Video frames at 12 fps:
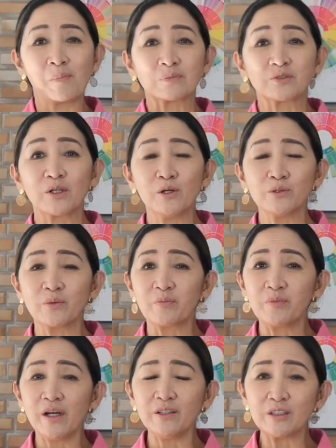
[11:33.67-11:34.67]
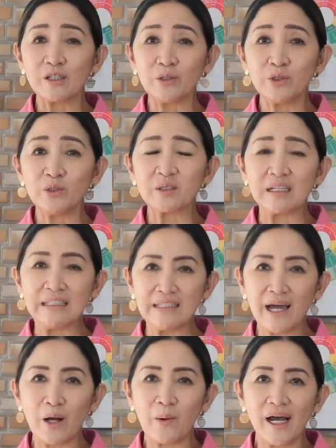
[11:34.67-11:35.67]
So there you go. You can
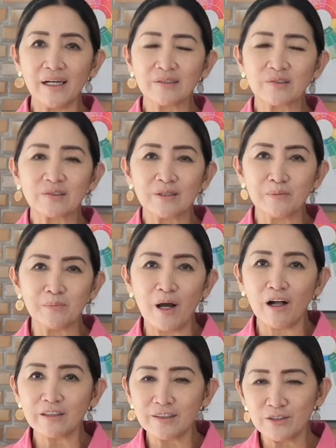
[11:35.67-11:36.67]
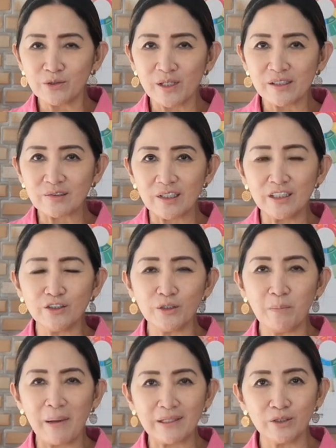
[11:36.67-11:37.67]
now add some holiday drinks in your
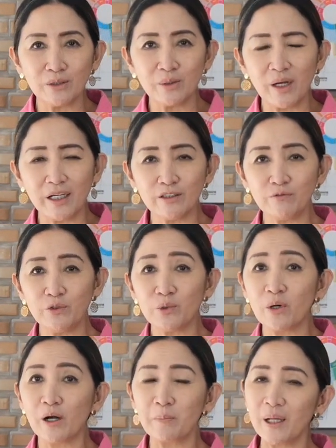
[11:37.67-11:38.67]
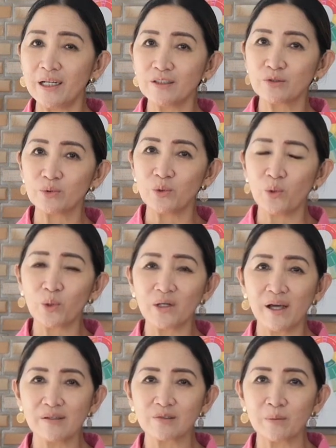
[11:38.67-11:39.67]
menu, and if you are planning to
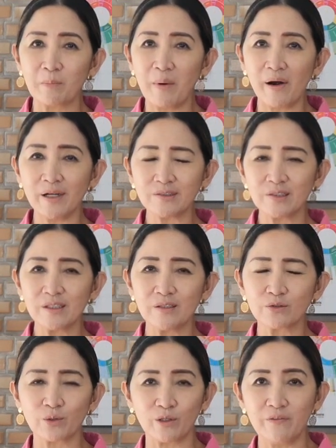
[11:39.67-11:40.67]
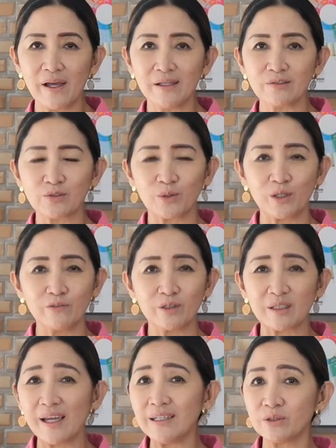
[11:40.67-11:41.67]
organize some parties or events or even
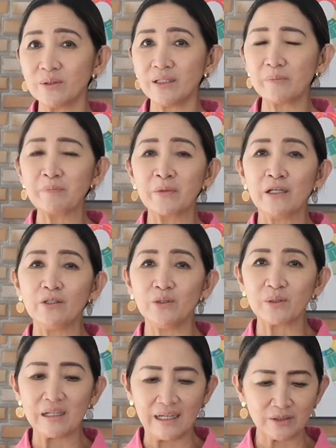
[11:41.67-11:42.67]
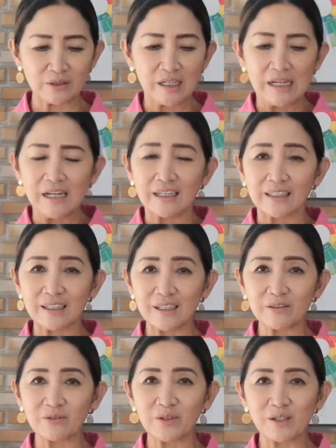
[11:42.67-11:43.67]
catering, you can
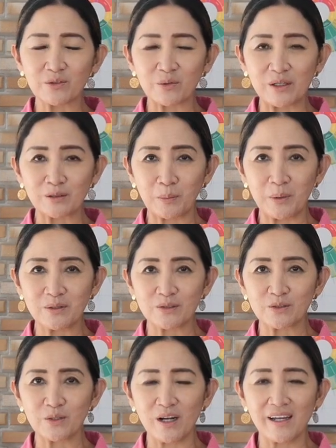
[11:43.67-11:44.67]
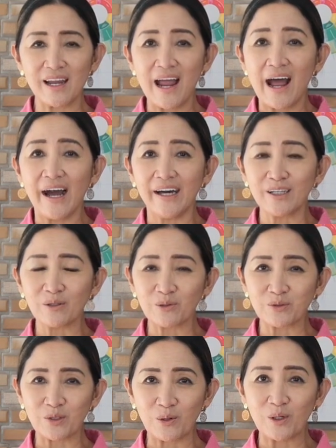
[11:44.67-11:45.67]
give these recipes a try and
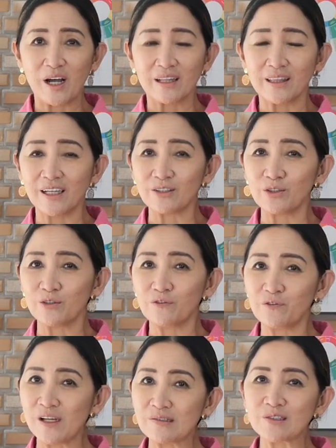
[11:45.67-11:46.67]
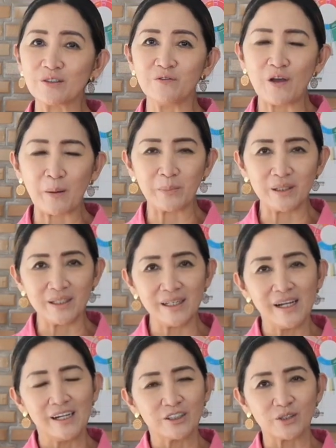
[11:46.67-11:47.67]
also let your friends and family
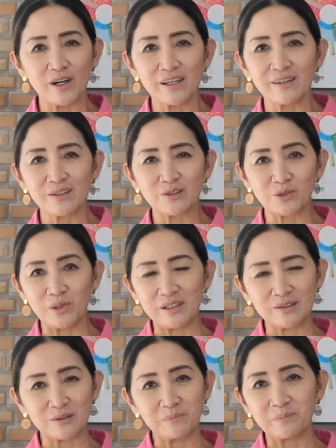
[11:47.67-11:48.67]
try these drinks.